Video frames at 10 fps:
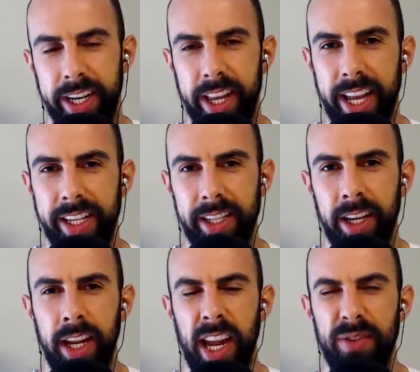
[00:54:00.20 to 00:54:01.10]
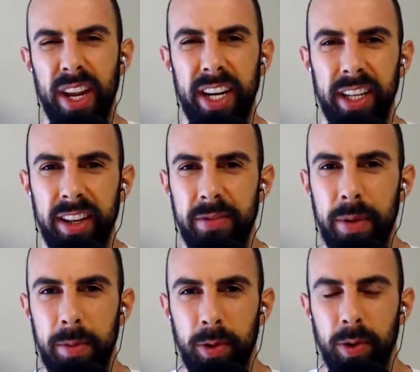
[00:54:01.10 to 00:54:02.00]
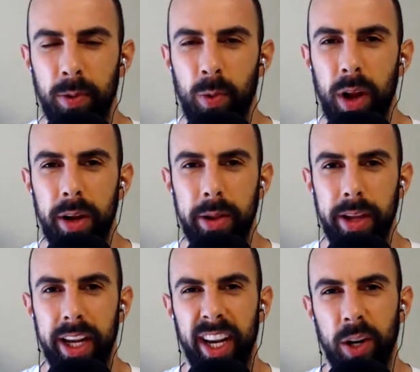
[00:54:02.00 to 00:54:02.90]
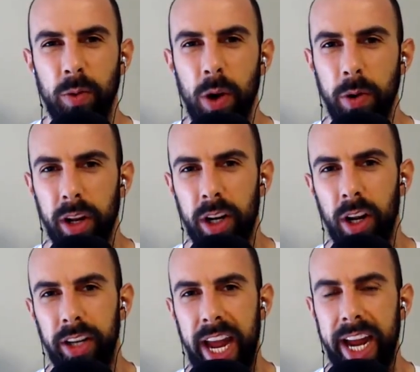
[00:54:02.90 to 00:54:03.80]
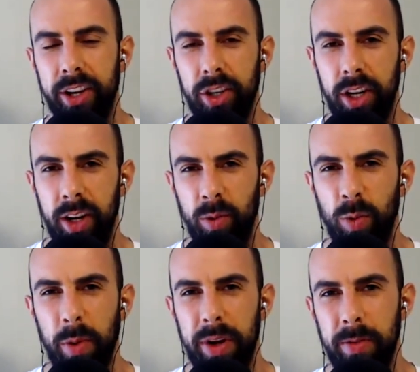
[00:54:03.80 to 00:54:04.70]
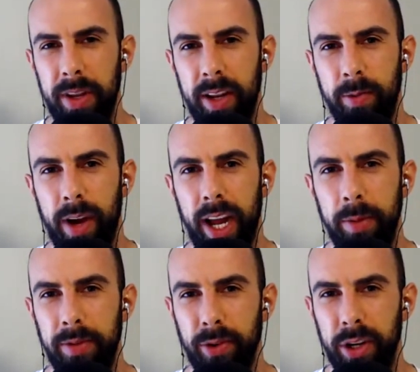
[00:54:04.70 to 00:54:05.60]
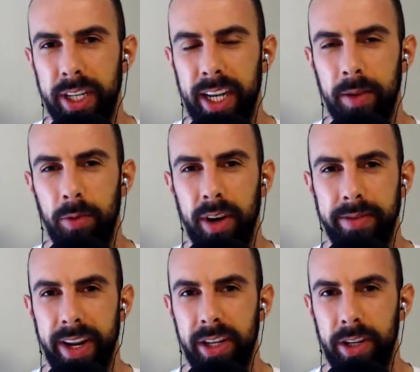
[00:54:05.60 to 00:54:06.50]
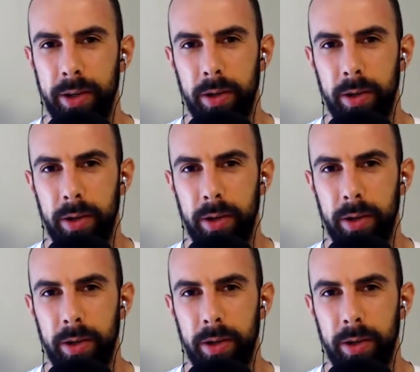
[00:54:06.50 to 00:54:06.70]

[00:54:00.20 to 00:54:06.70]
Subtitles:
and that's if you had to leave people with one thing, a quote, a call to action, what would it be and why, before you tell them where to find you?